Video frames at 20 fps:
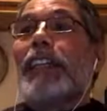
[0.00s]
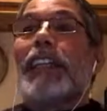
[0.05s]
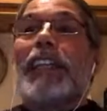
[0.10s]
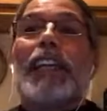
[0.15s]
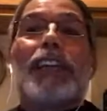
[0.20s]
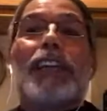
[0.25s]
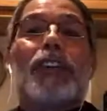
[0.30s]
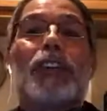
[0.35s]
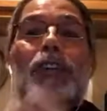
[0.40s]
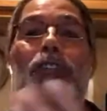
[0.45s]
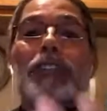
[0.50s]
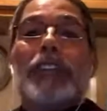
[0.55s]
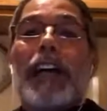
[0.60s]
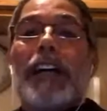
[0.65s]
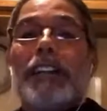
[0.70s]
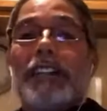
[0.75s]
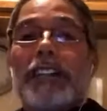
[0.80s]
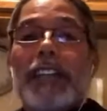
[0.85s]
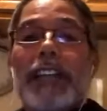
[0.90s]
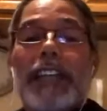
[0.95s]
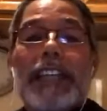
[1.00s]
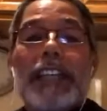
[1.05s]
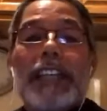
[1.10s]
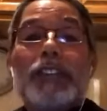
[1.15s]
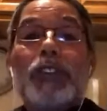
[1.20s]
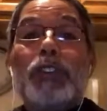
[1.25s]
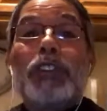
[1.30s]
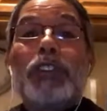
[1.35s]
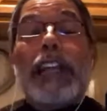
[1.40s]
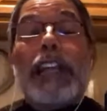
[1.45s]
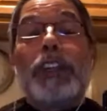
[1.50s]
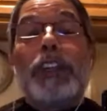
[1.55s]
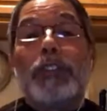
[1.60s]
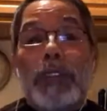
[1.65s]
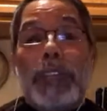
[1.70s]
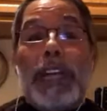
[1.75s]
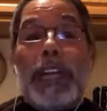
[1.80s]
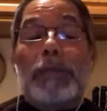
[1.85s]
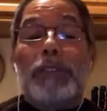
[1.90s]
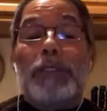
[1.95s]
it goes out there and then you dilute
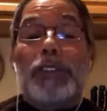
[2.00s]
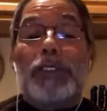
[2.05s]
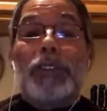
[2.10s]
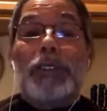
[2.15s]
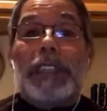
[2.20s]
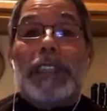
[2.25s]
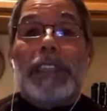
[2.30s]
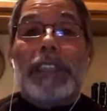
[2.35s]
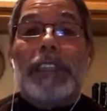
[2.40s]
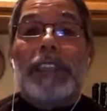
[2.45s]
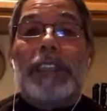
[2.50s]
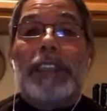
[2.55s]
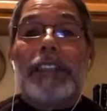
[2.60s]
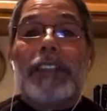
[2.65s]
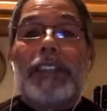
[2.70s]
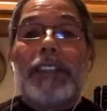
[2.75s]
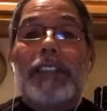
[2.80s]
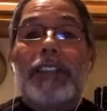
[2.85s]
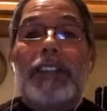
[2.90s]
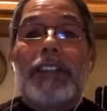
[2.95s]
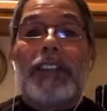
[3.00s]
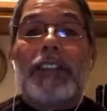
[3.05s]
what I'm doing, and